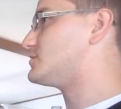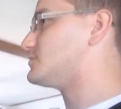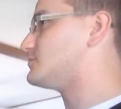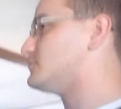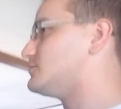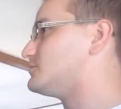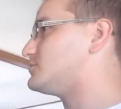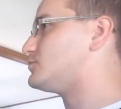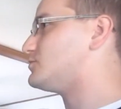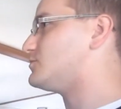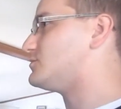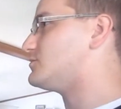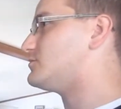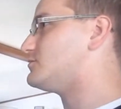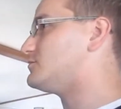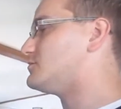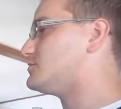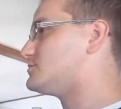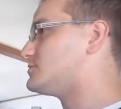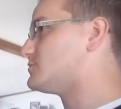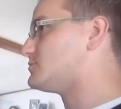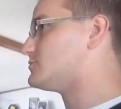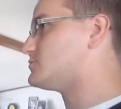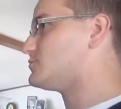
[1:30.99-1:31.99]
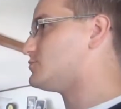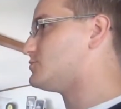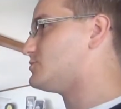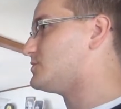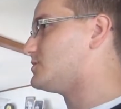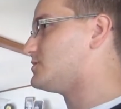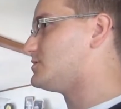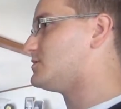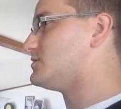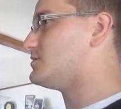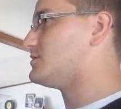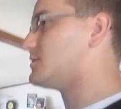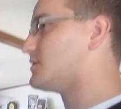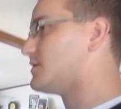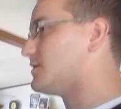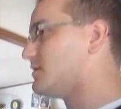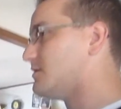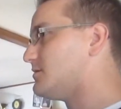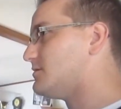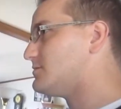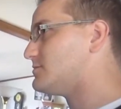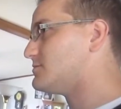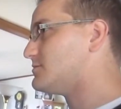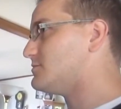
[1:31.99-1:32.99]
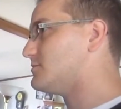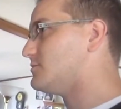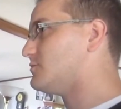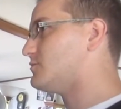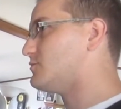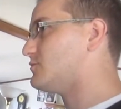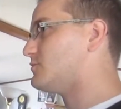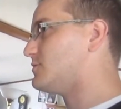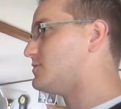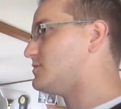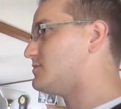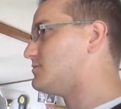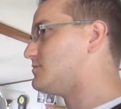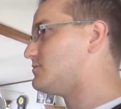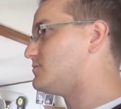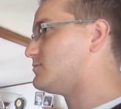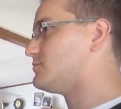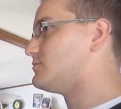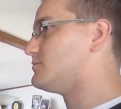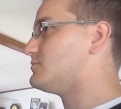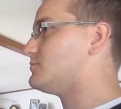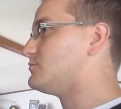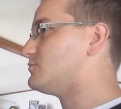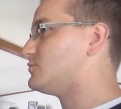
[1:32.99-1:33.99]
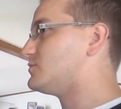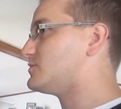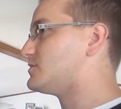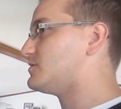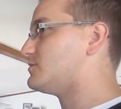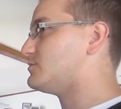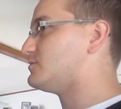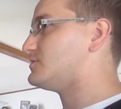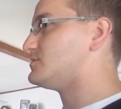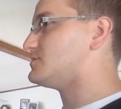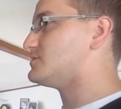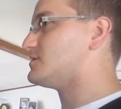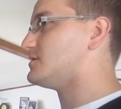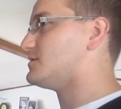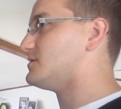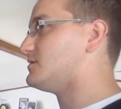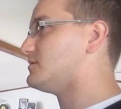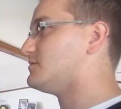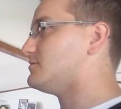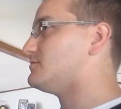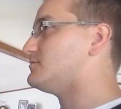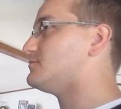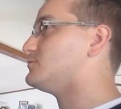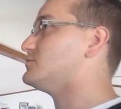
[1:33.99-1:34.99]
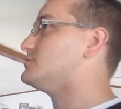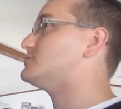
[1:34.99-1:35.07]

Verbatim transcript: and their Twitter, their social media accounts, and they were reading what they've been saying.